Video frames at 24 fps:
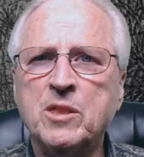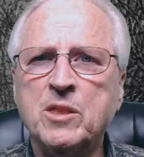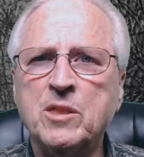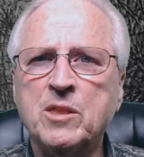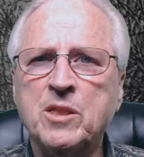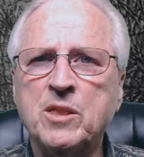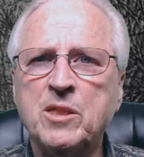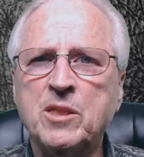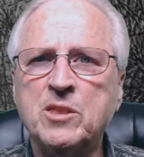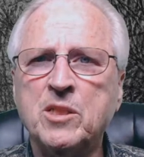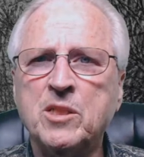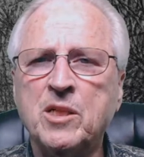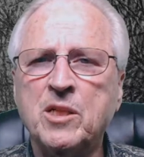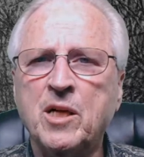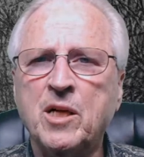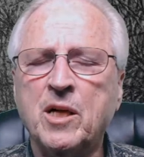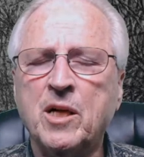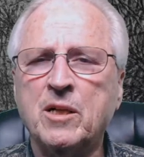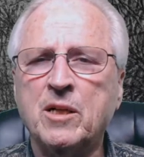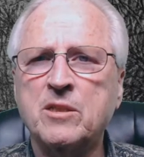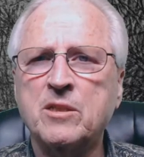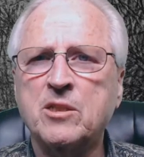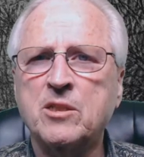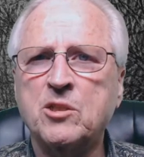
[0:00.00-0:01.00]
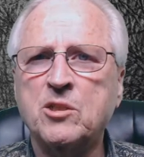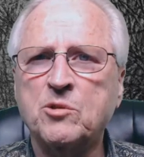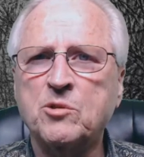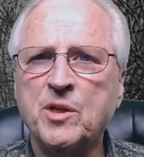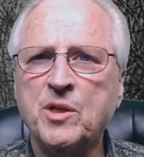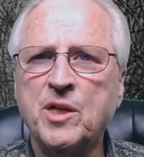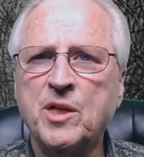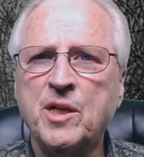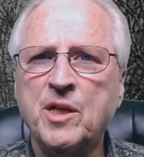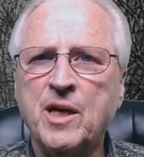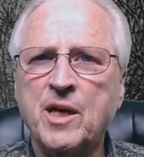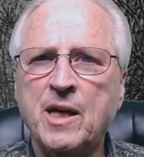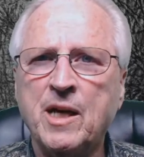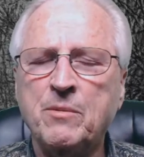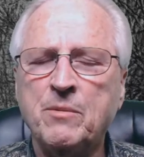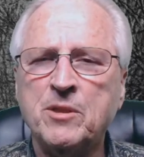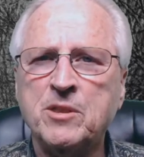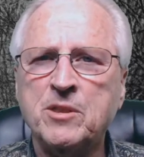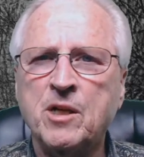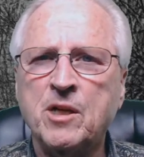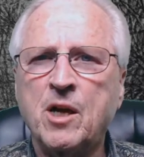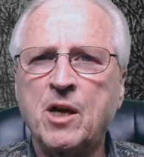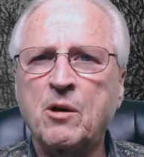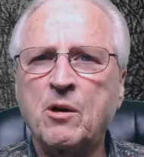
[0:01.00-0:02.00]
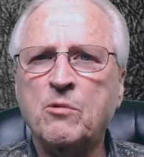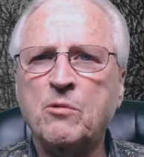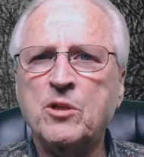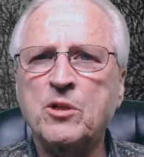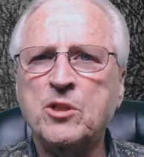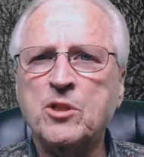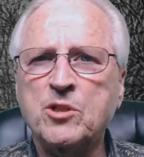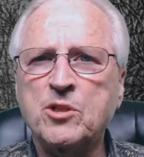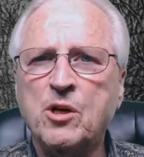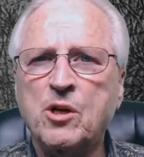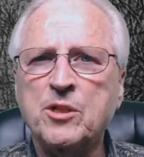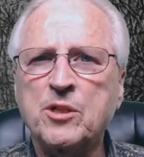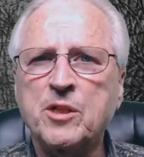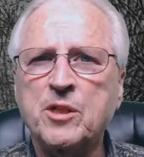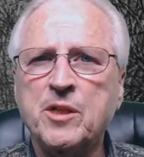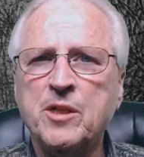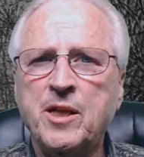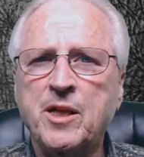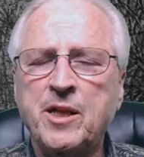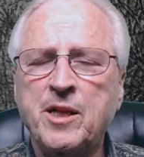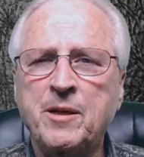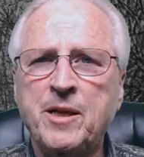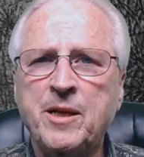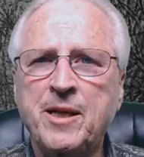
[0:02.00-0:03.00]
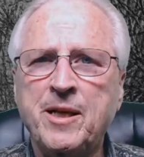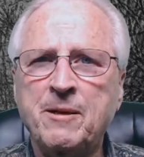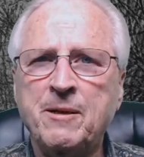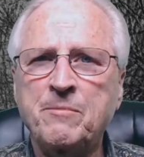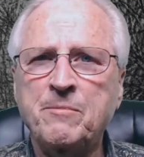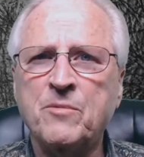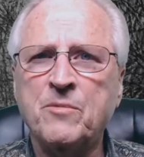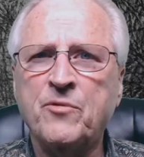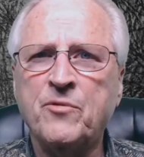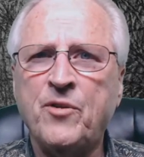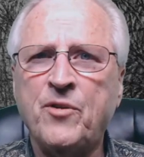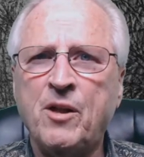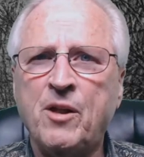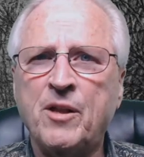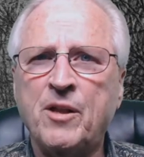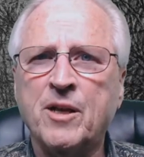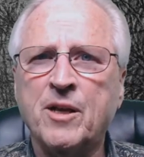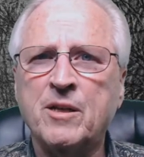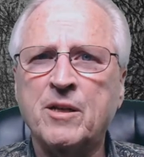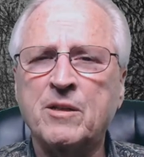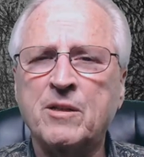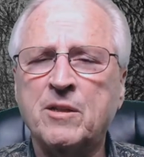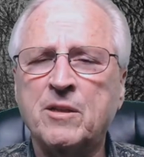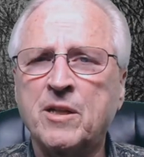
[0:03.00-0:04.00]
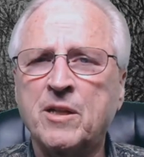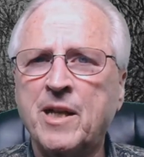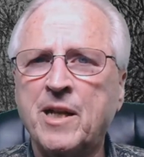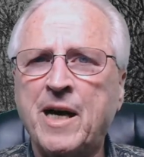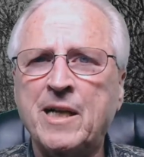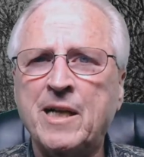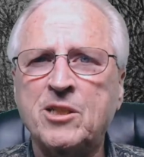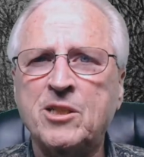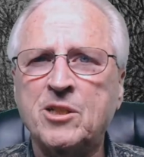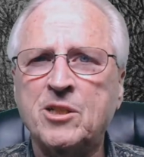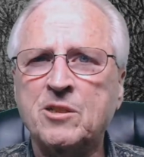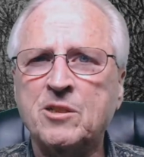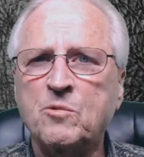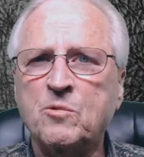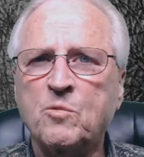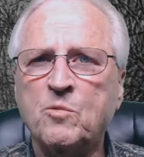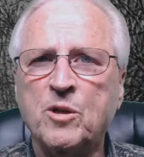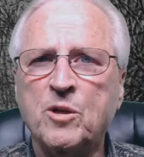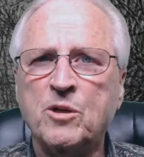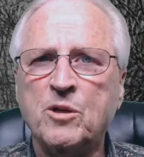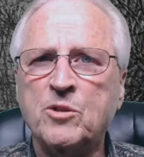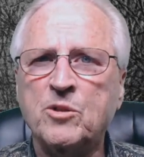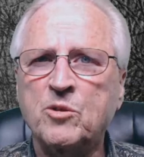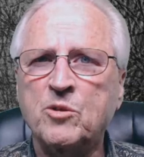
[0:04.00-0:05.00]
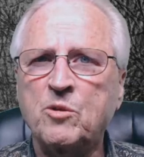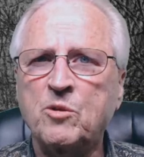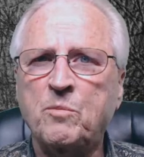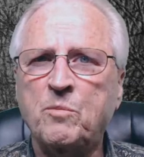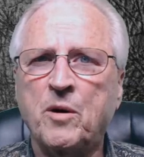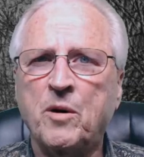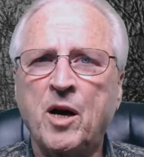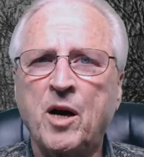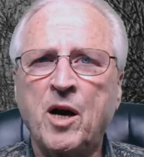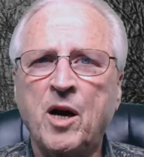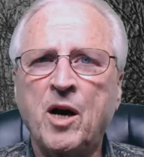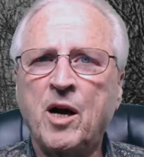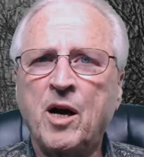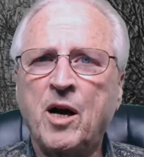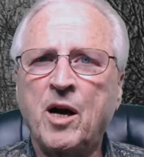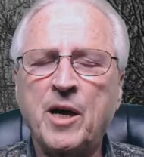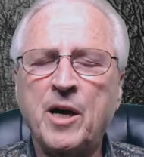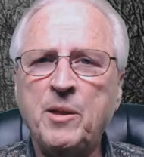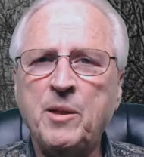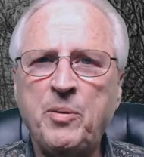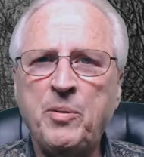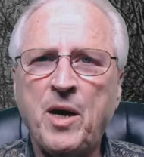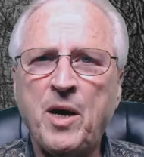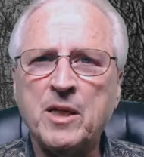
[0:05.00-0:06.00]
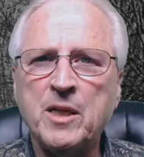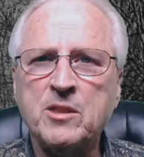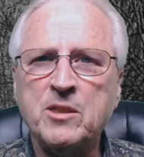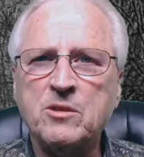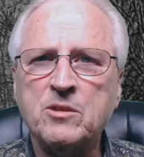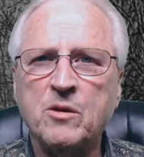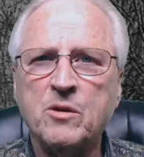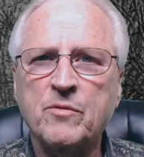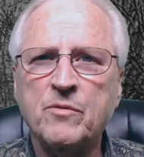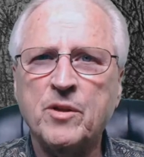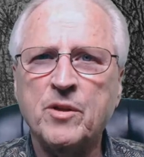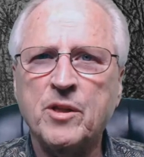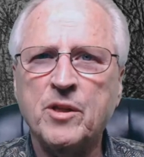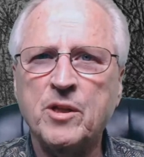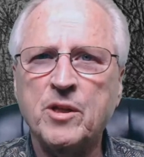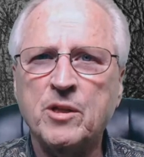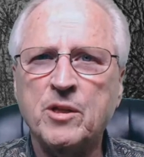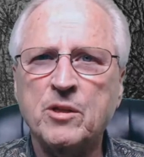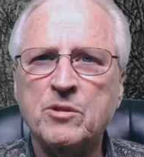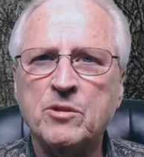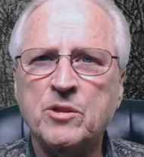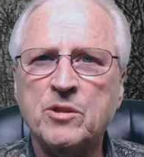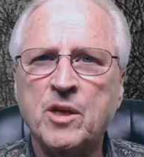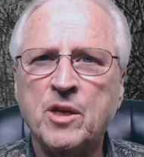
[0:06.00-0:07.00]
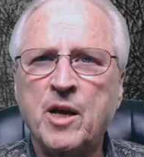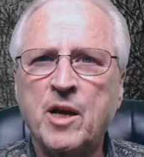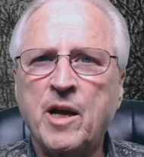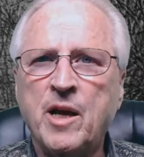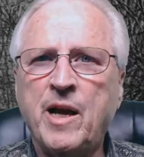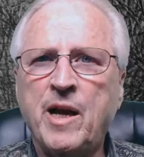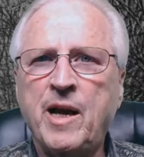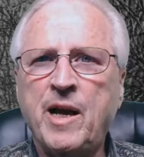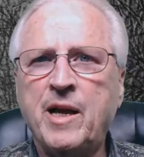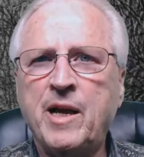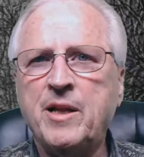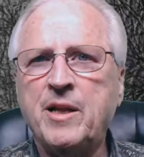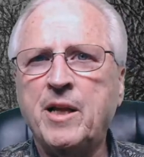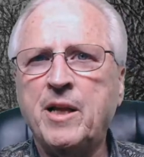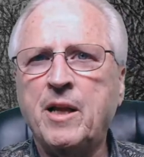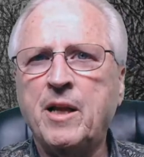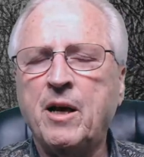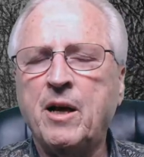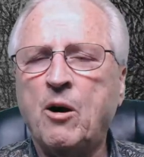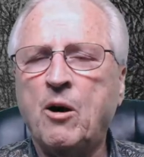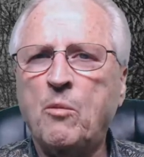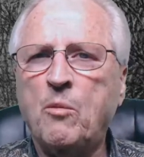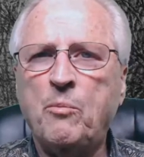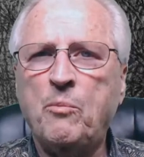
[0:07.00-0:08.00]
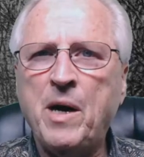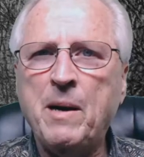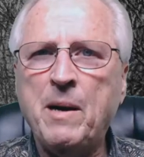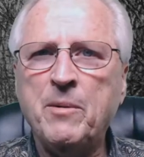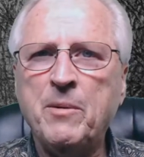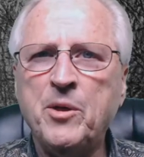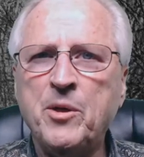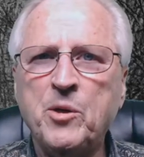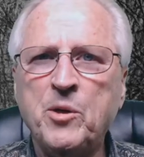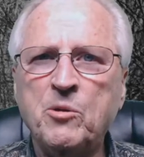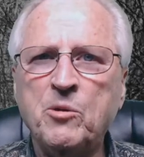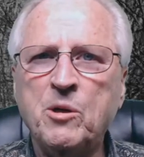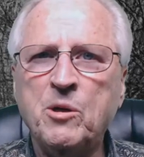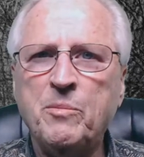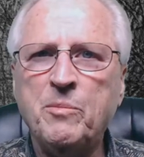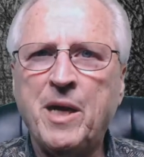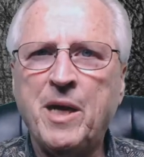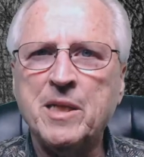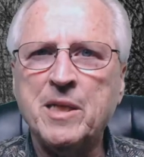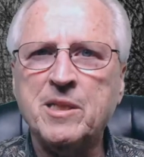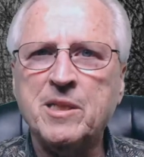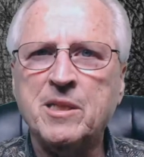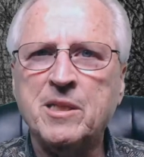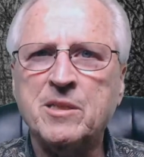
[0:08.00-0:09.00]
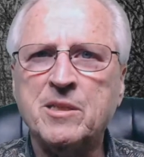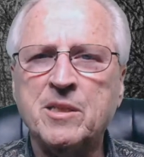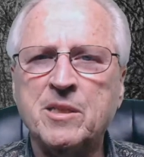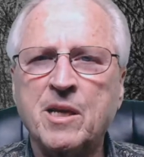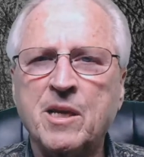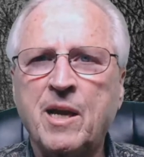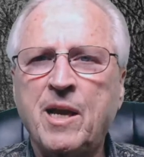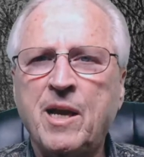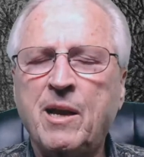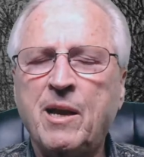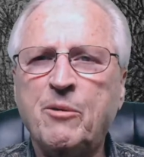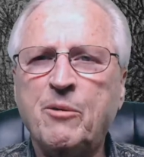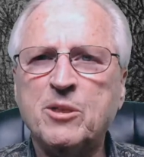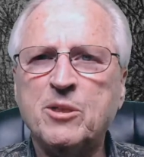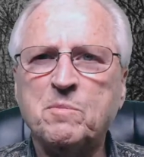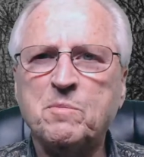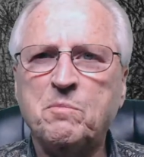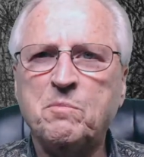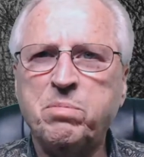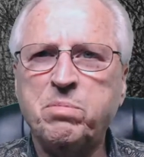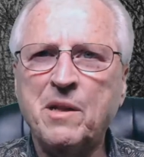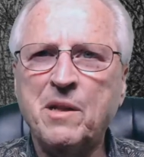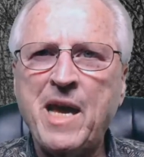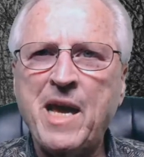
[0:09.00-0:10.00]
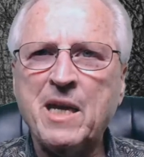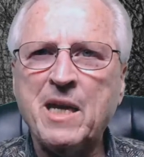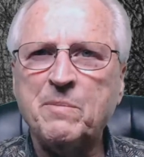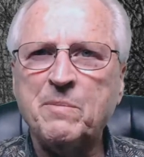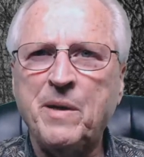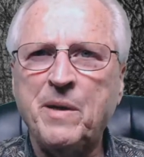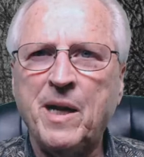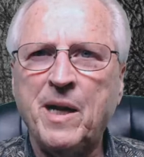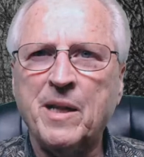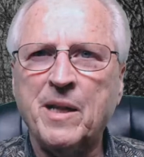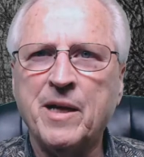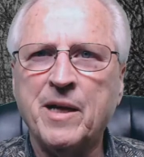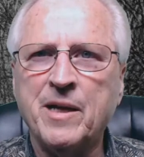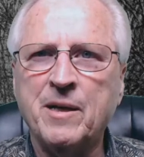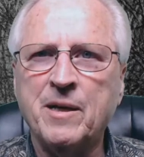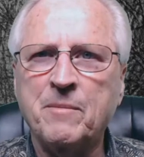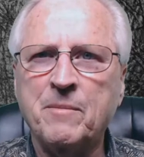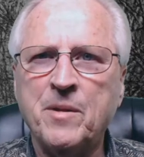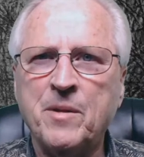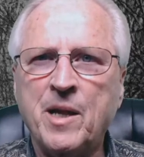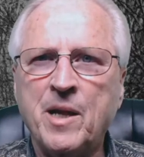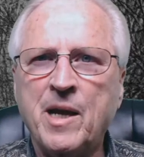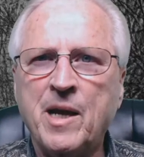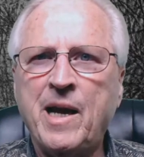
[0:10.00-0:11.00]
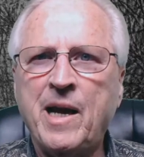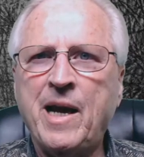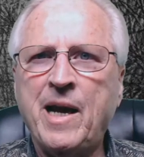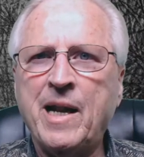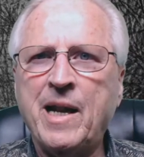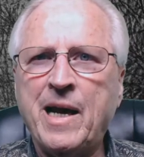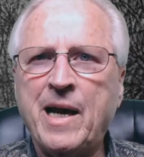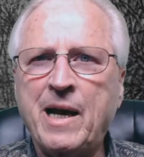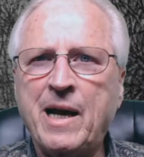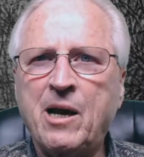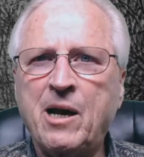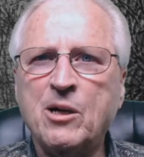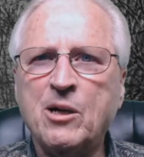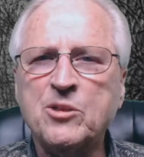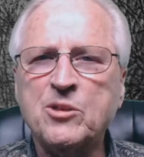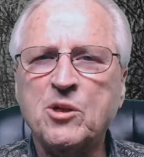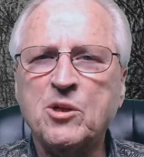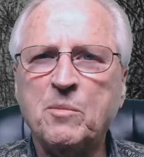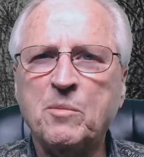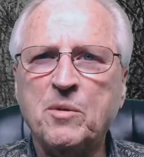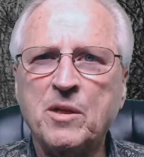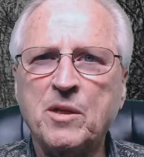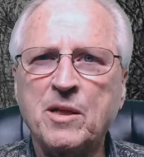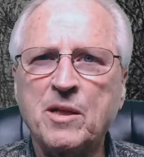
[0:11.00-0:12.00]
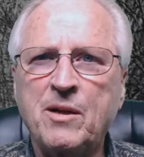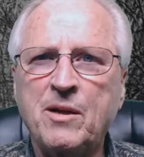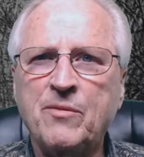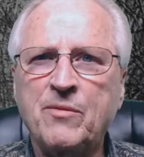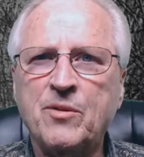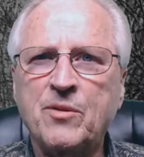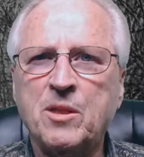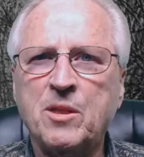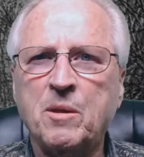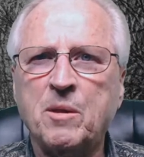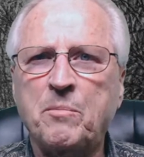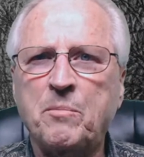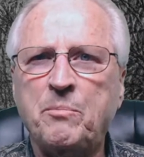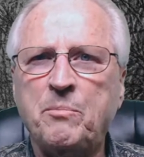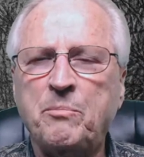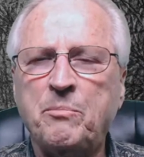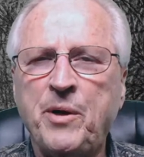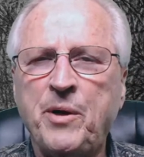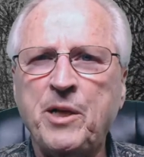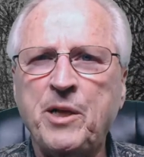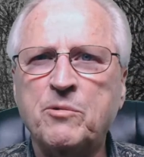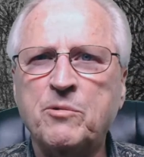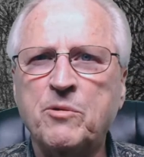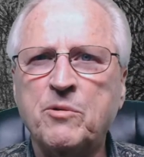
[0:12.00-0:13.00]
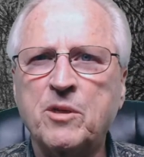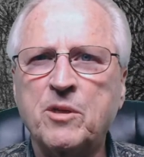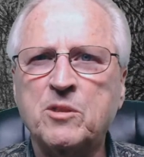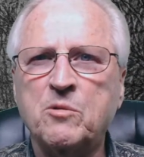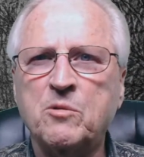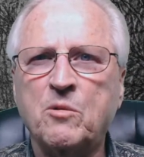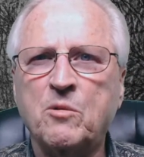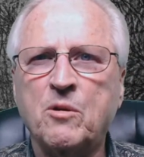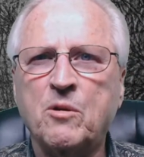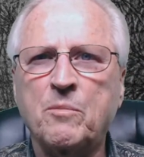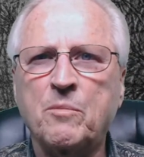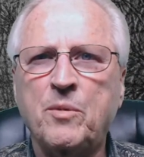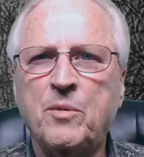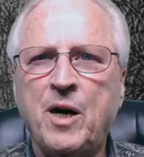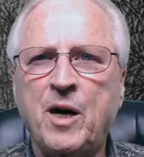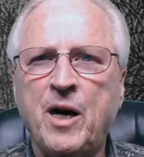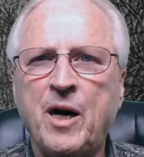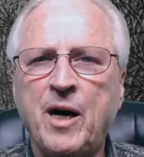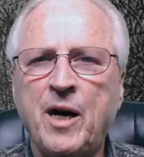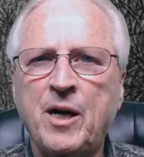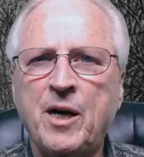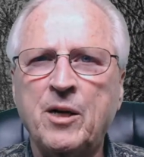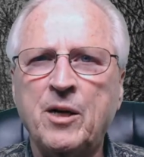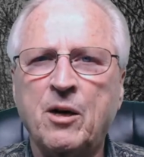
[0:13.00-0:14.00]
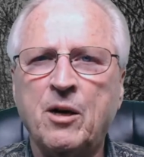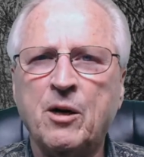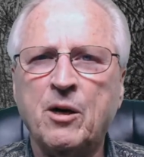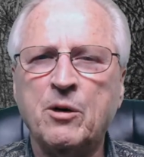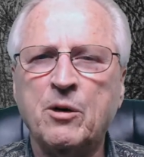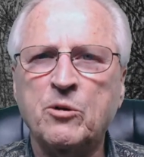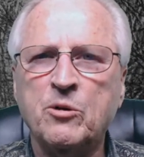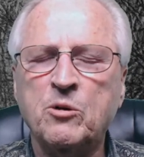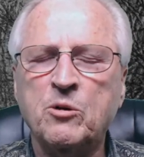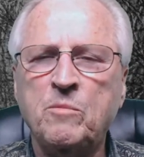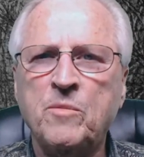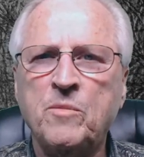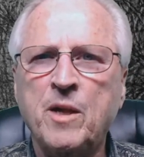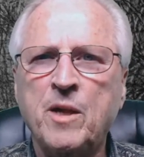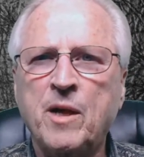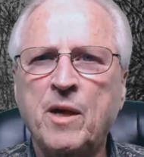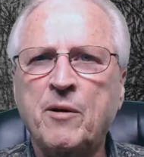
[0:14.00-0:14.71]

D.C. and his drinking habits resulted in him falling into not just one or two honeypots over the years, and that Obama knew about this and was blackmailing him. And I also believe that the patriots who were behind our group